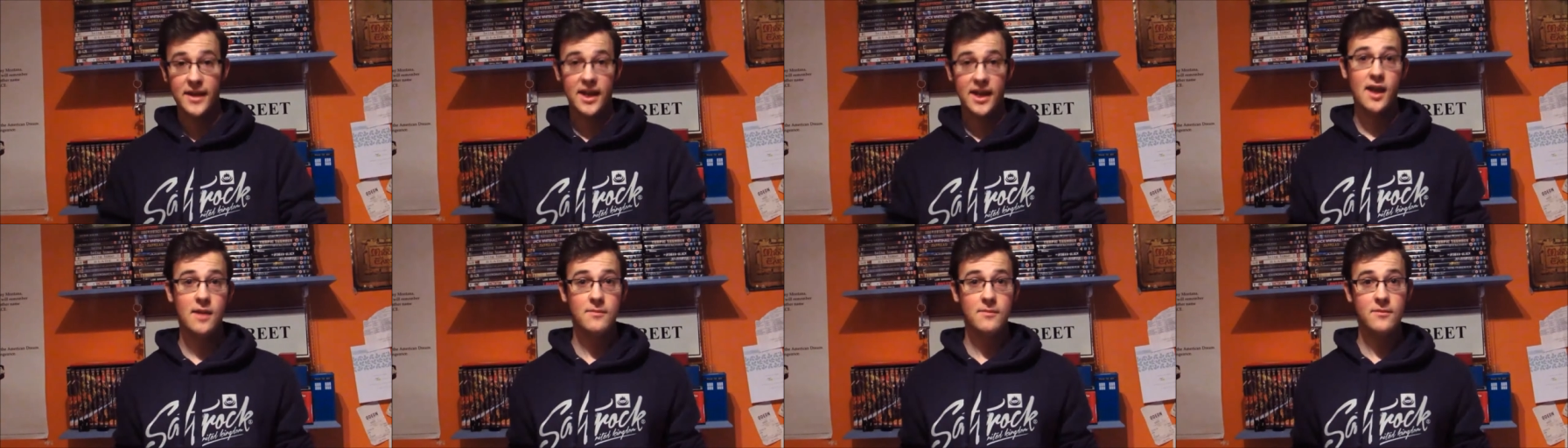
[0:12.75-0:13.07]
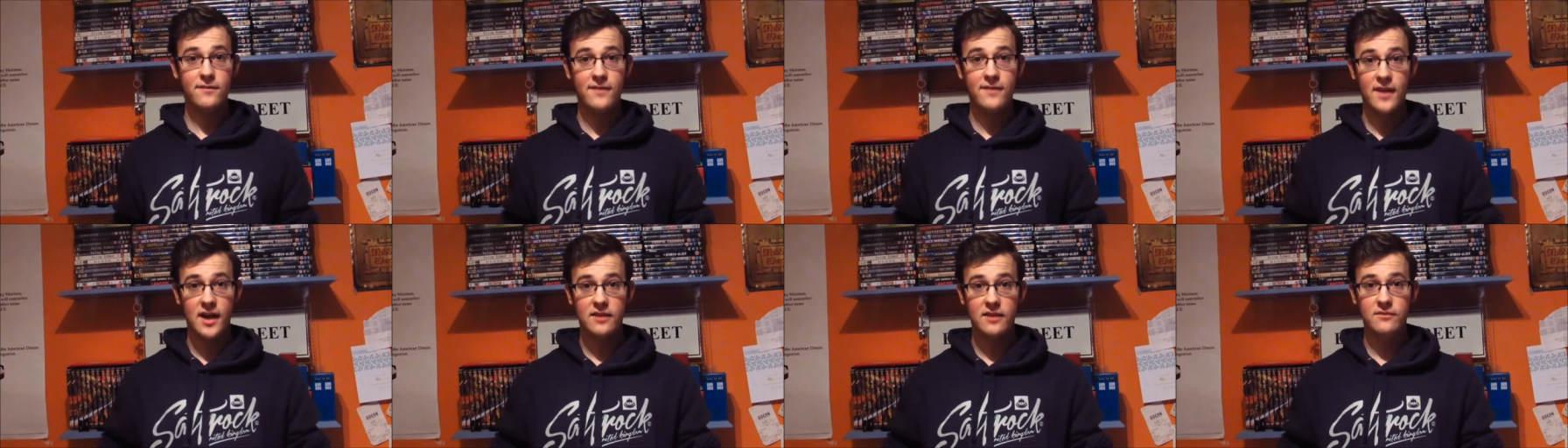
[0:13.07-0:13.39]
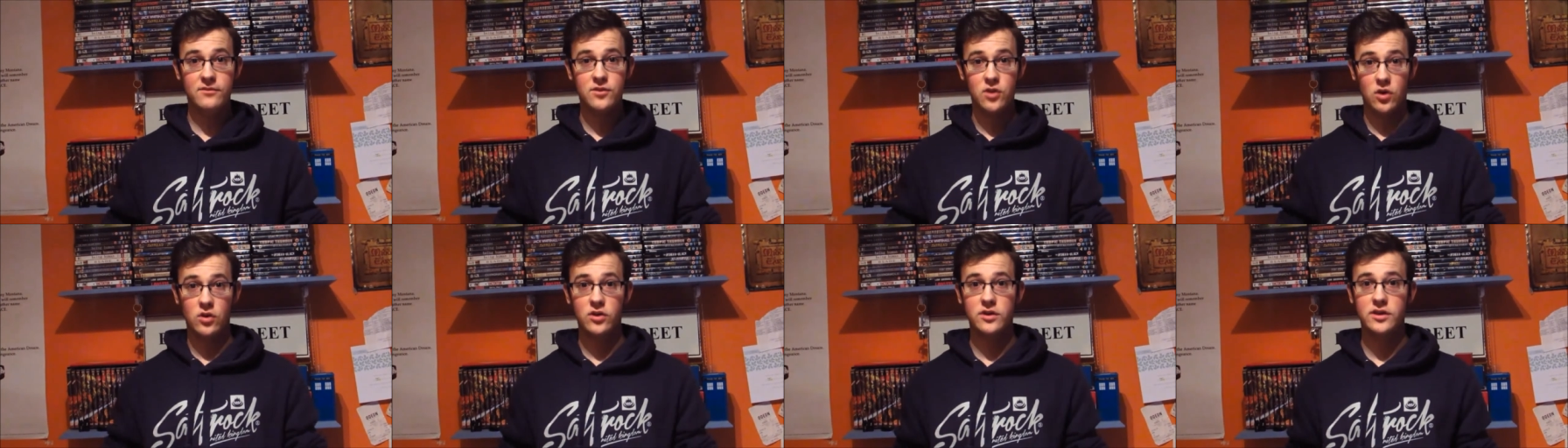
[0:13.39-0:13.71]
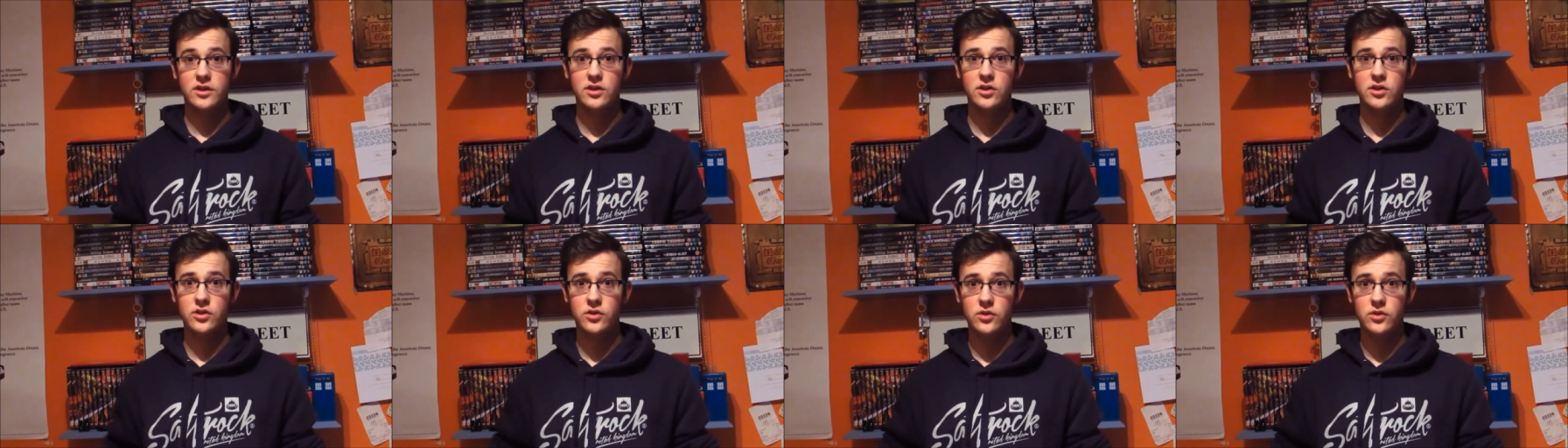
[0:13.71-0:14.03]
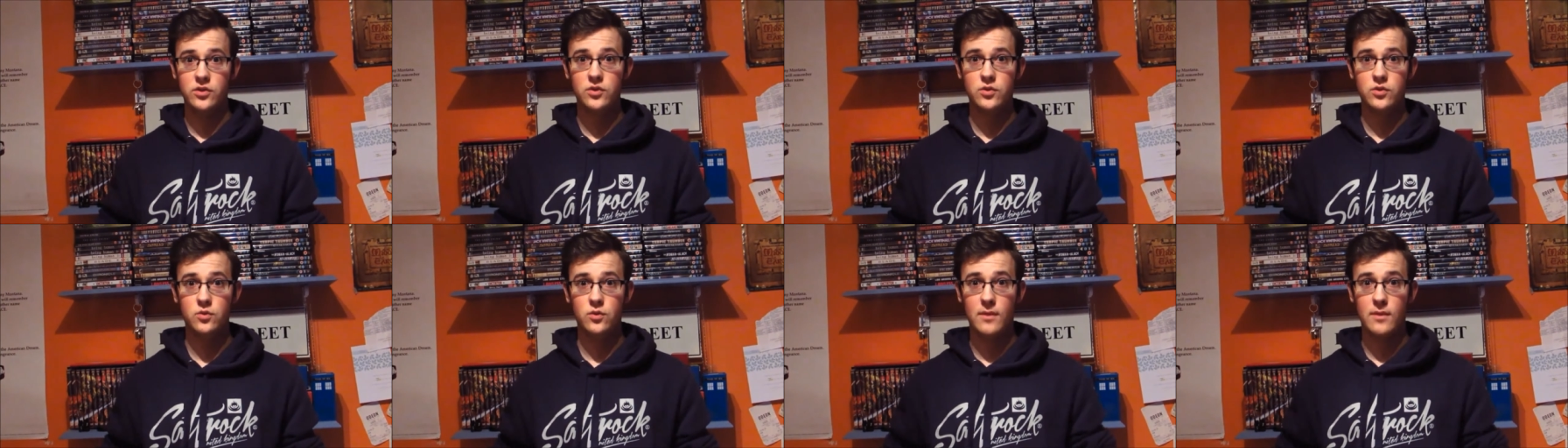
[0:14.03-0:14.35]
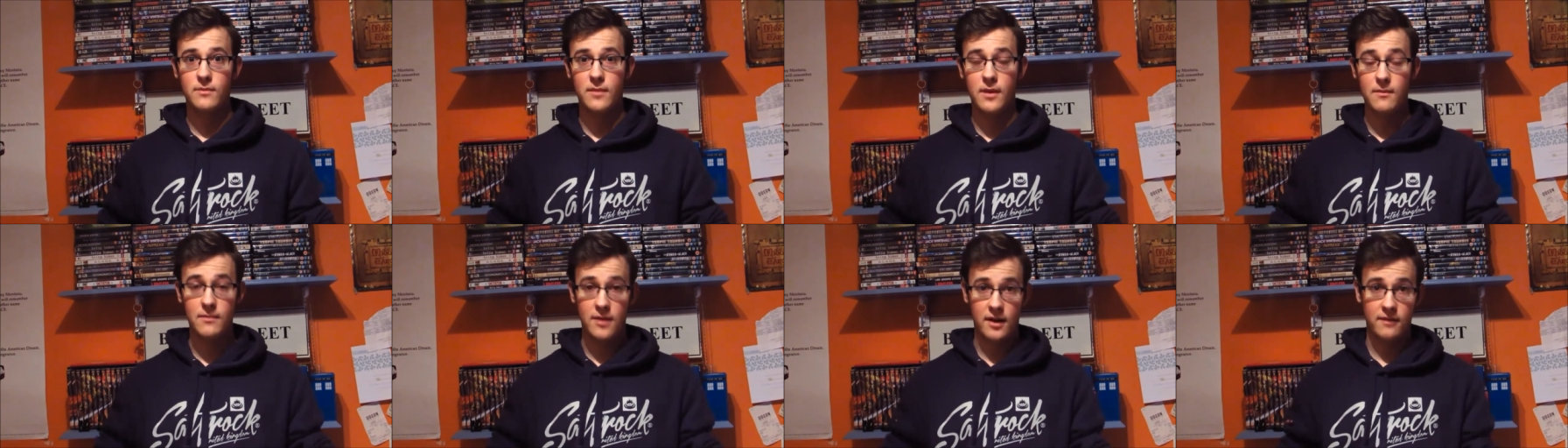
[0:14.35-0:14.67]
became a fan of Doctor Who
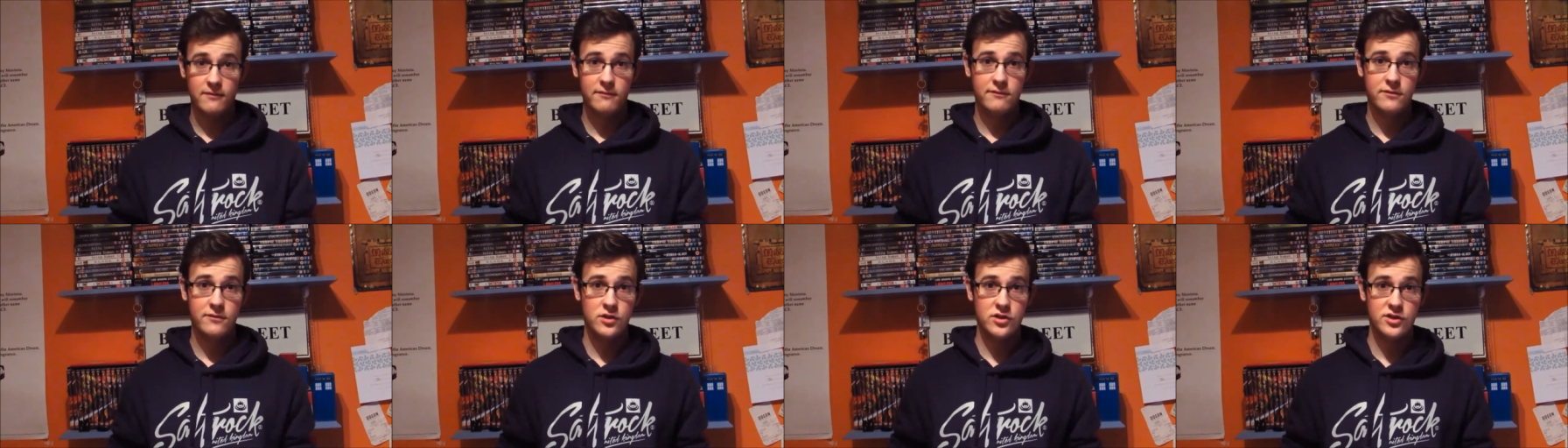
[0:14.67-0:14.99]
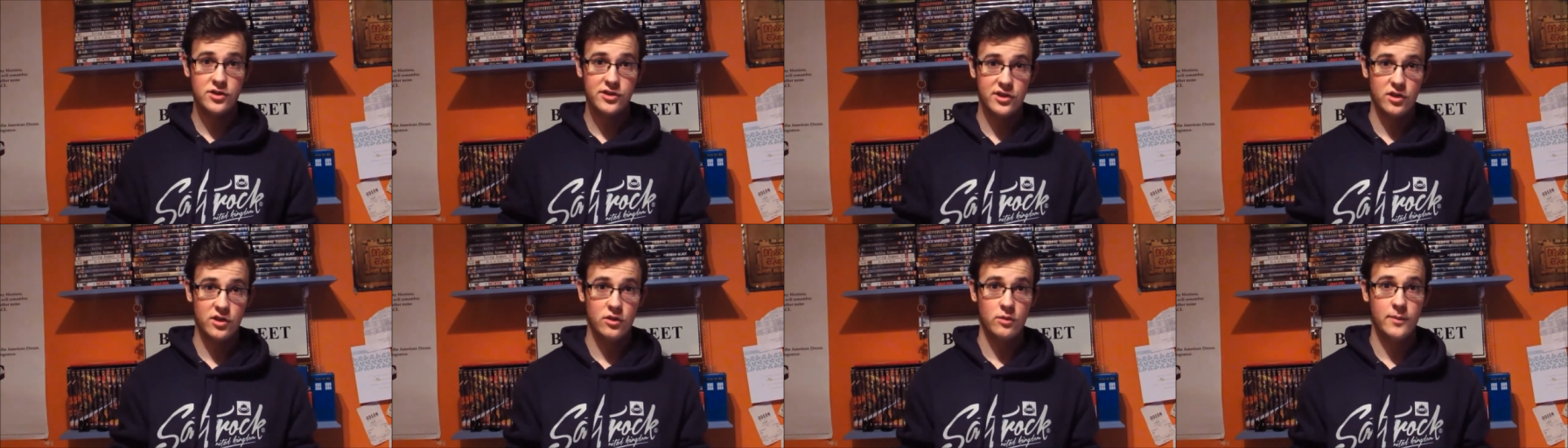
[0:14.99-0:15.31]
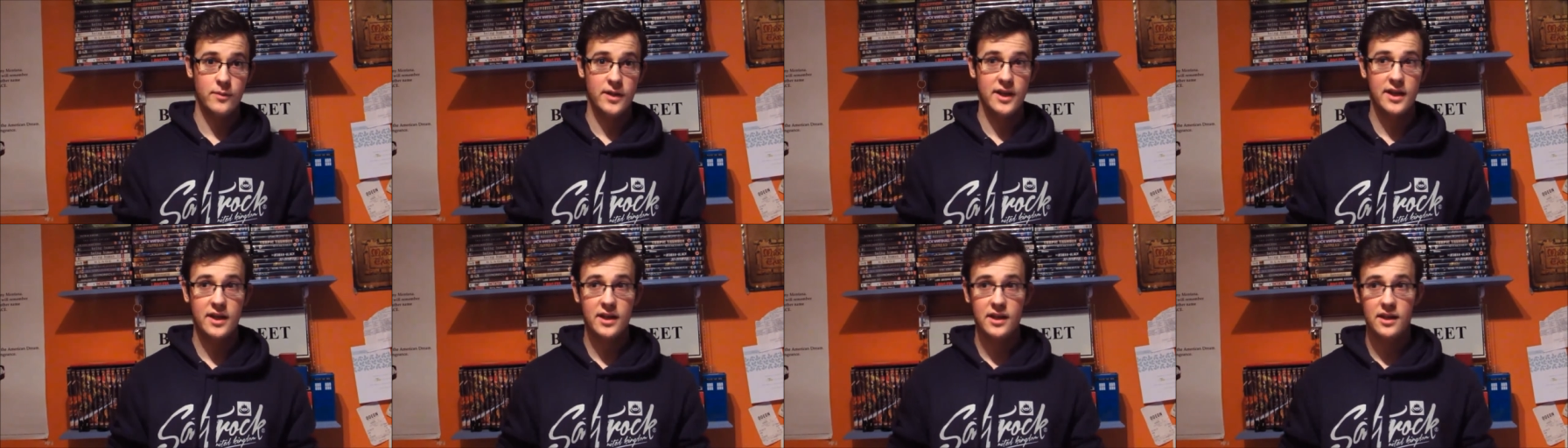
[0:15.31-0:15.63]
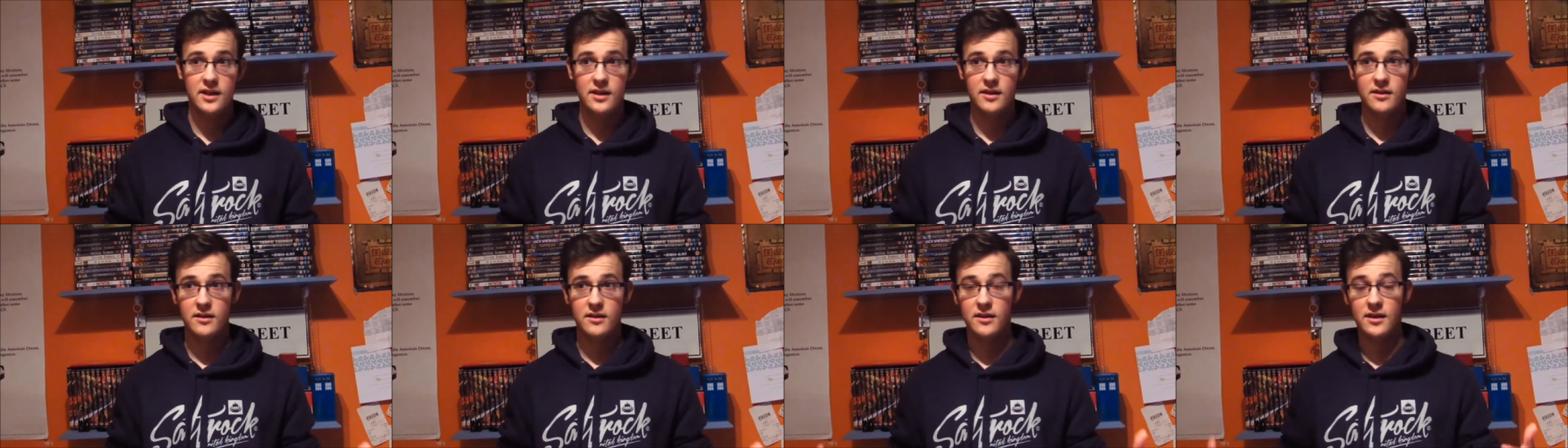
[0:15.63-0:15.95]
when my mum first showed me